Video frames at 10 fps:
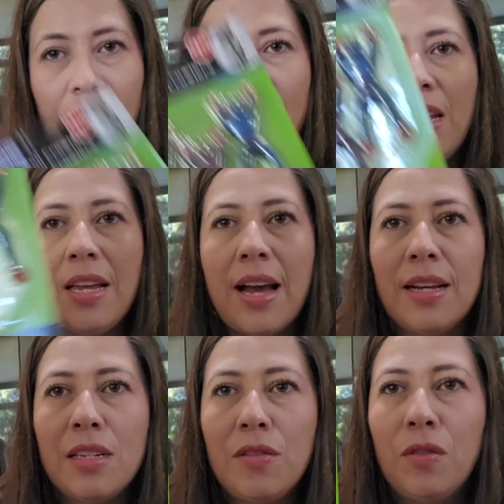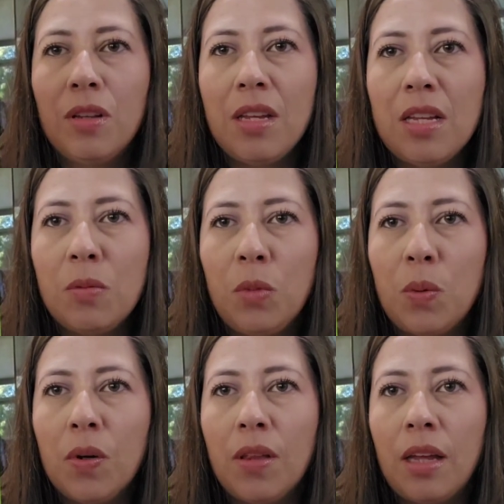And he asked for these when
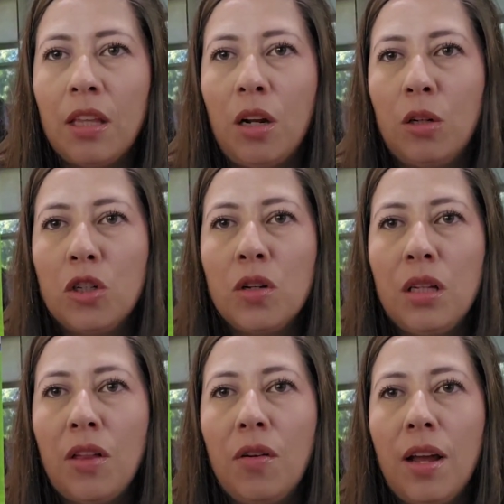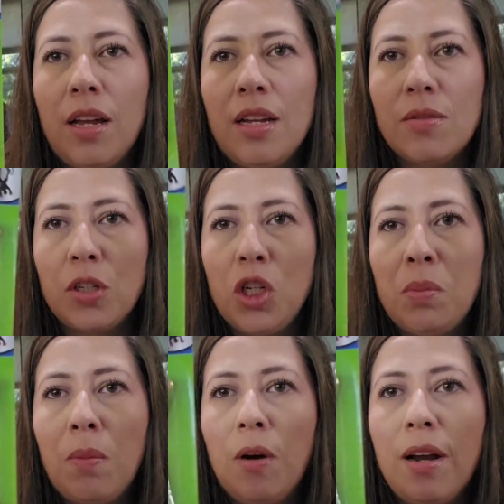we were at the Dollar Tree the other night. He was like, "Do
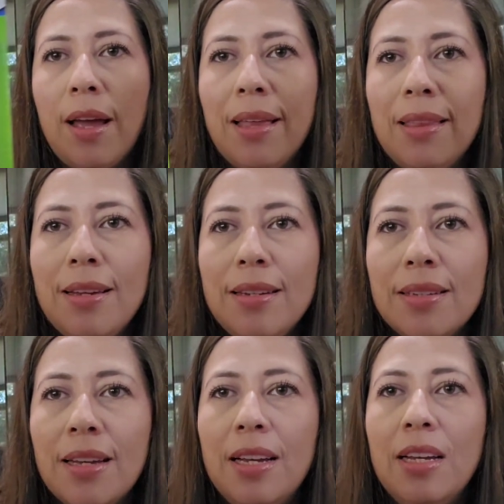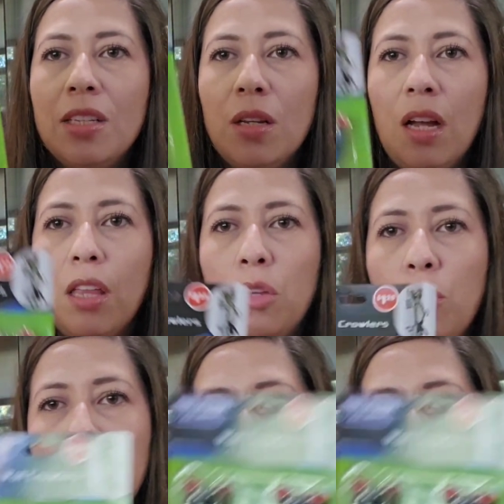you remember I had these?" So I got